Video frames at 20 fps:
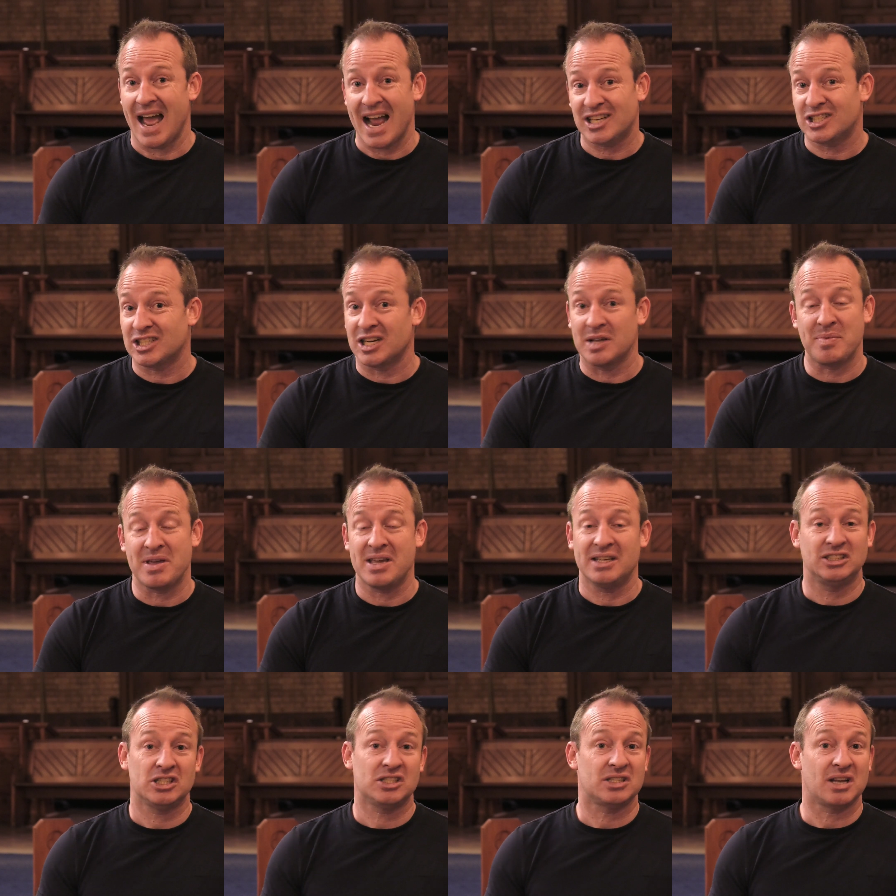actually
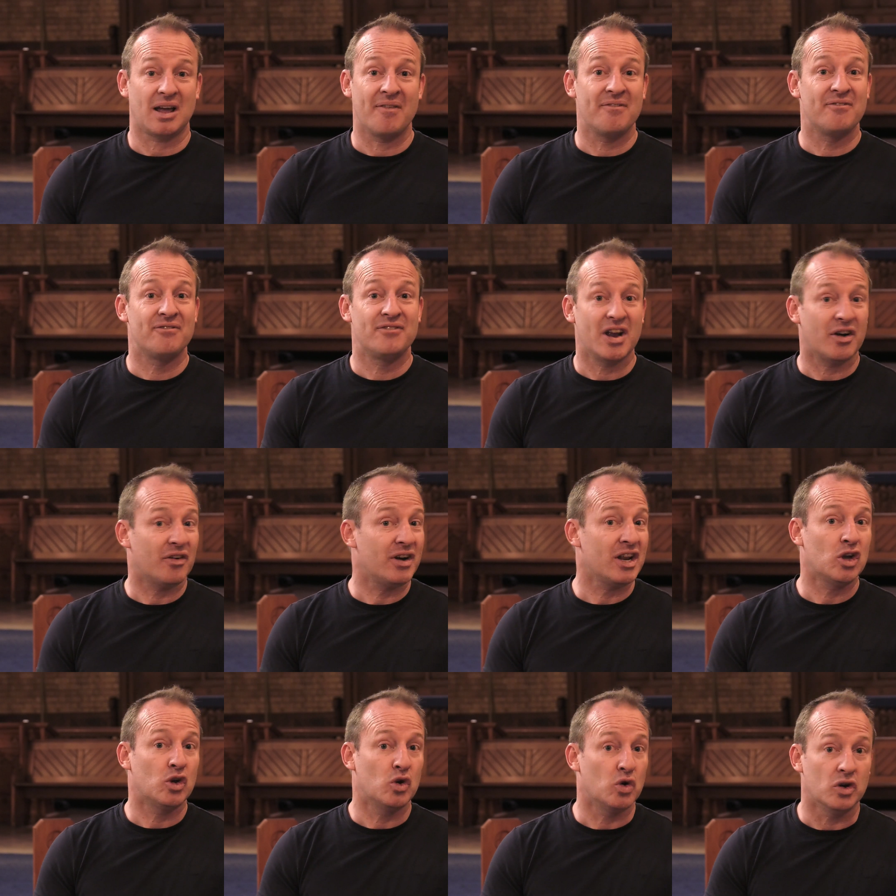be just a
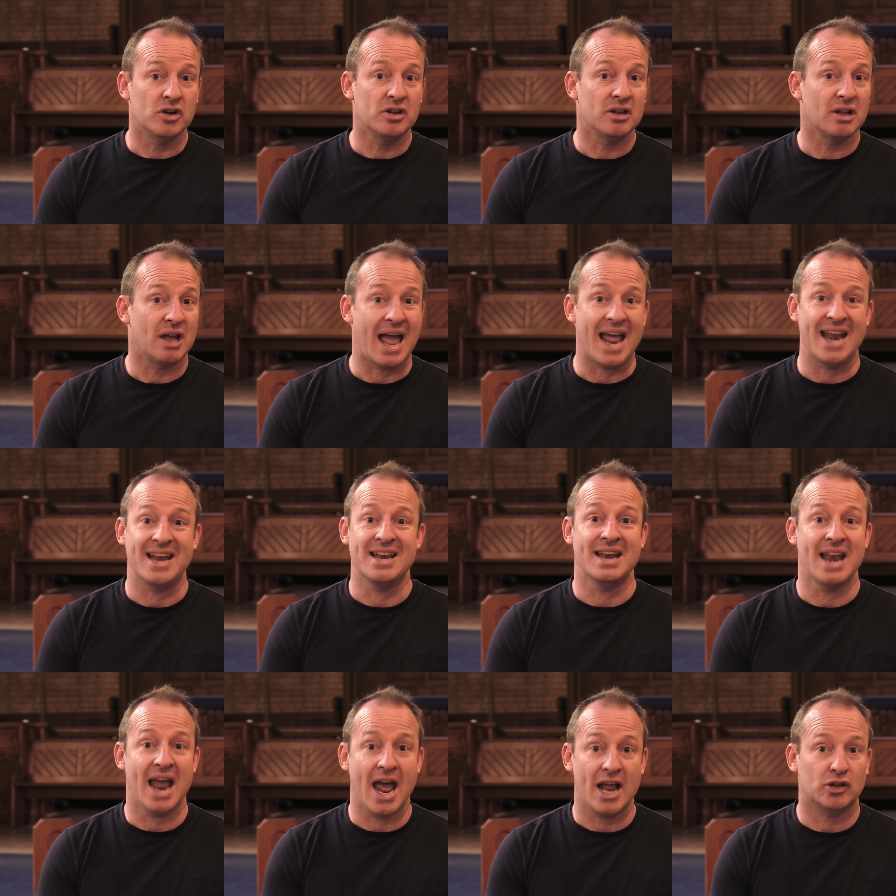very good
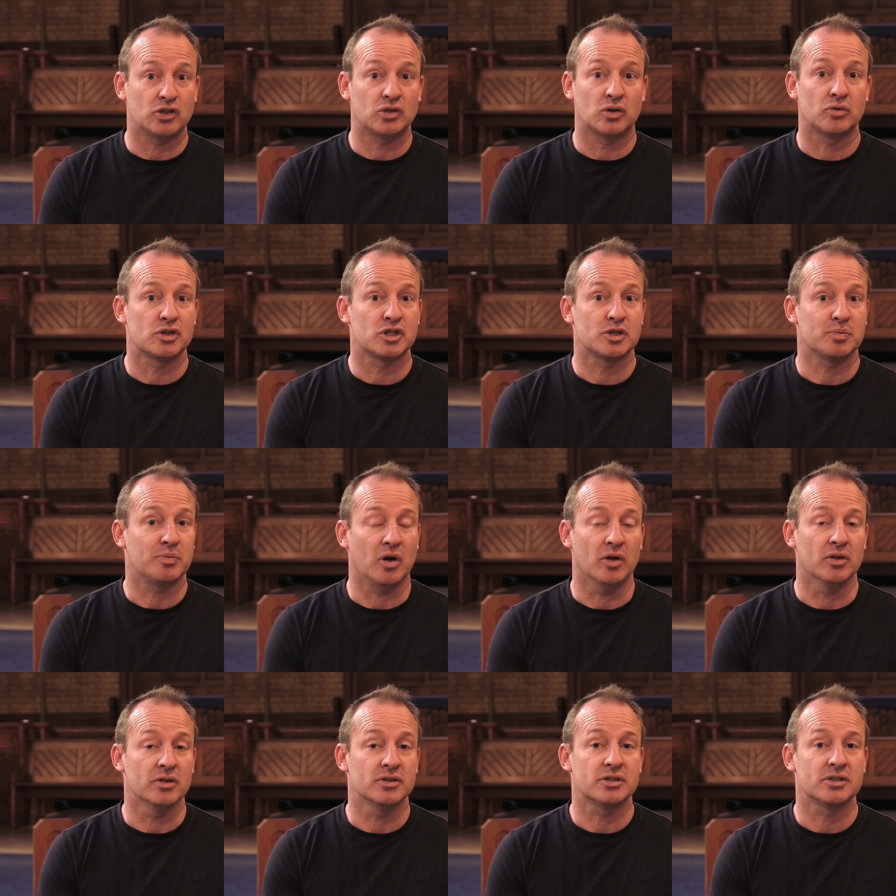and natural
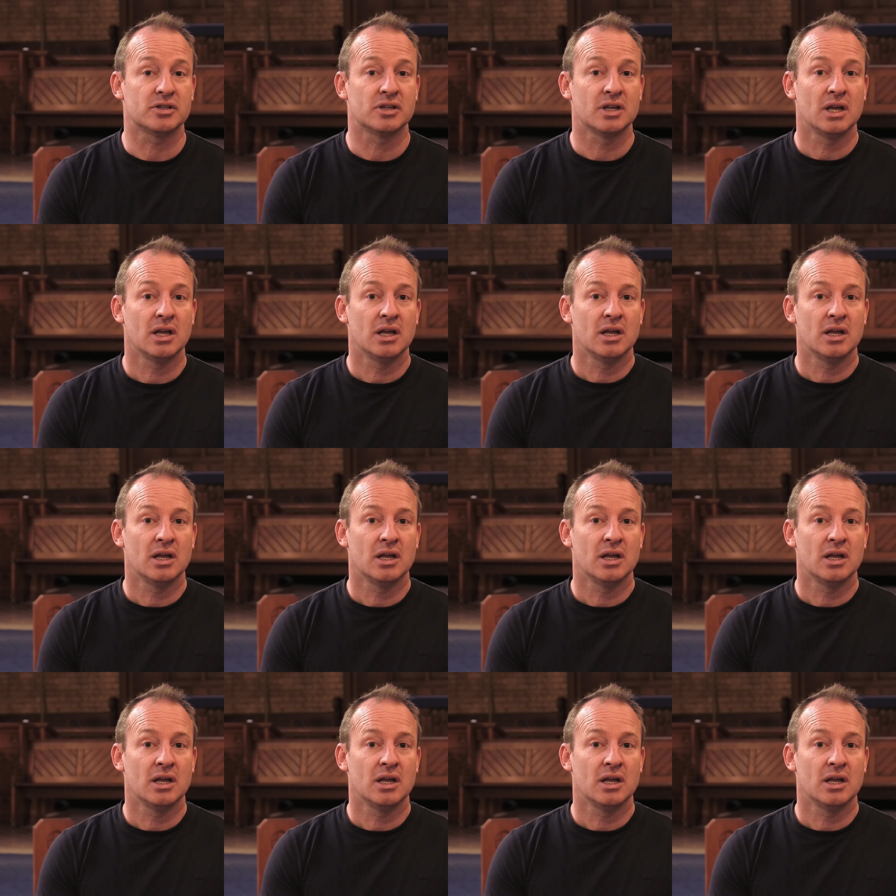response